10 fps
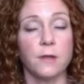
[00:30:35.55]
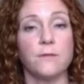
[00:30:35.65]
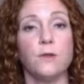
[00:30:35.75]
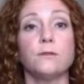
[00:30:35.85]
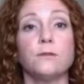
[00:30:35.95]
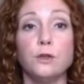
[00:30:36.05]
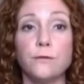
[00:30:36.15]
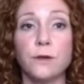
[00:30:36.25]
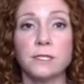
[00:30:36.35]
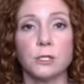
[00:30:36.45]
If you have 2
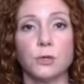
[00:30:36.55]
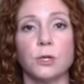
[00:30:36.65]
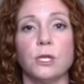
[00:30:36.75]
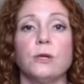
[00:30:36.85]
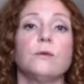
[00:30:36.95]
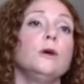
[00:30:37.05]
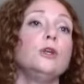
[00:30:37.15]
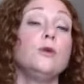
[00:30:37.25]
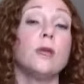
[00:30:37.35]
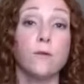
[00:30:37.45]
friends that join you,
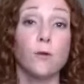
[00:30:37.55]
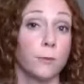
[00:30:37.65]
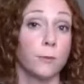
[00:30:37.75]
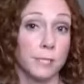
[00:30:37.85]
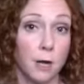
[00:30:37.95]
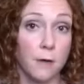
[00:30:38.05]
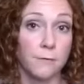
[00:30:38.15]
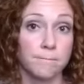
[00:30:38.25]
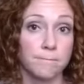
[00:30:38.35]
you get 40% off.